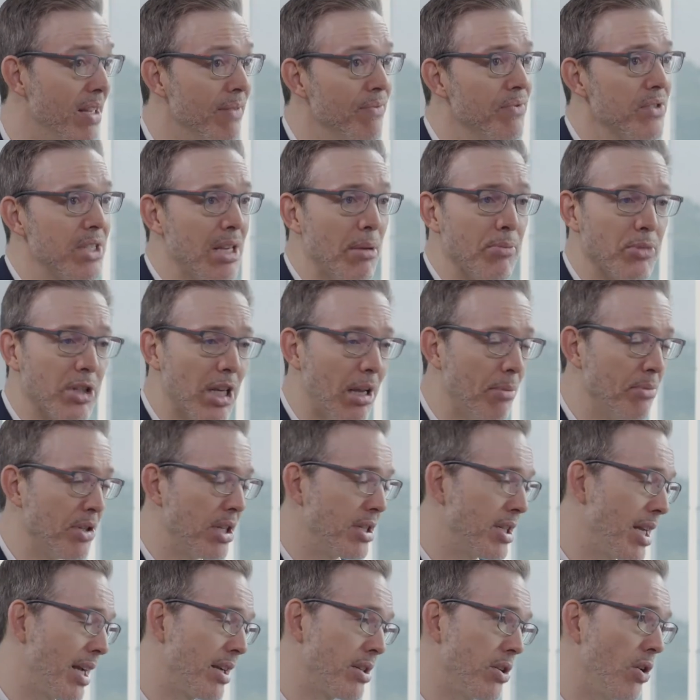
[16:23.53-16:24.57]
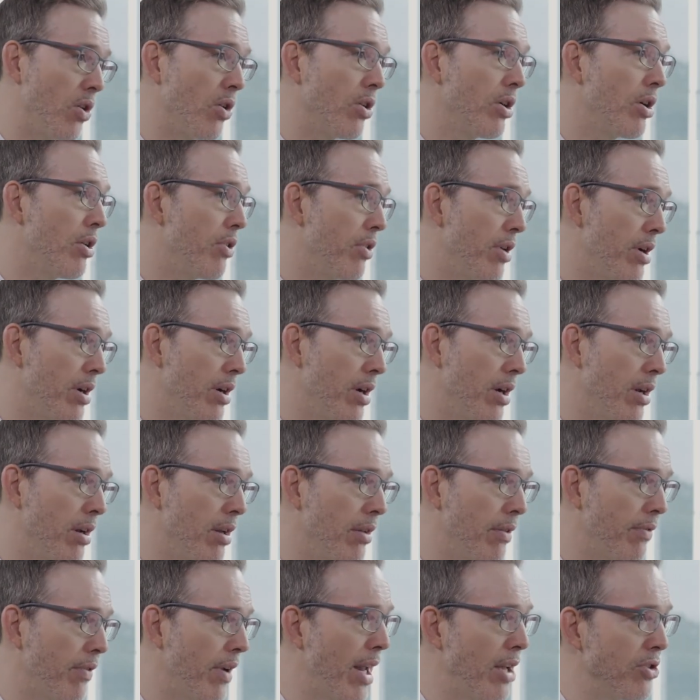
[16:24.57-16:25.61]
Sometimes it takes longer, and
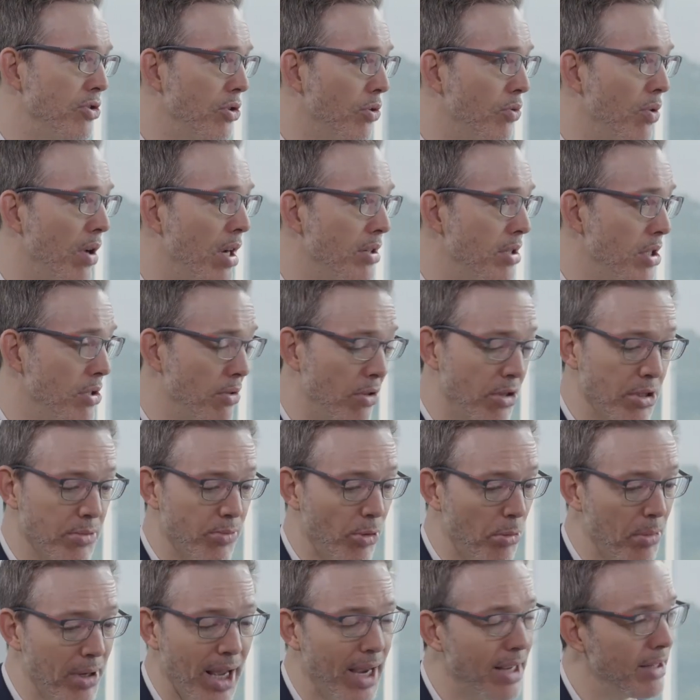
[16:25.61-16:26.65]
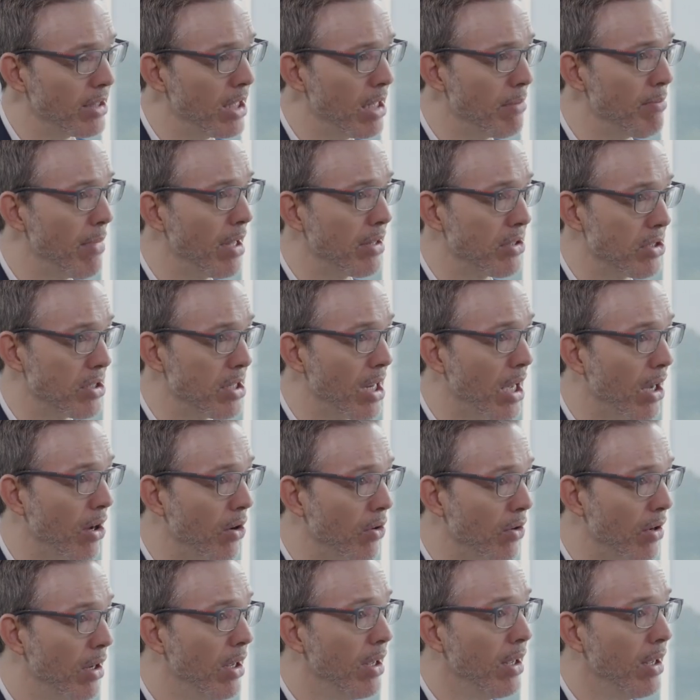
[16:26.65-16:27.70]
the financial crisis was probably 18 months down,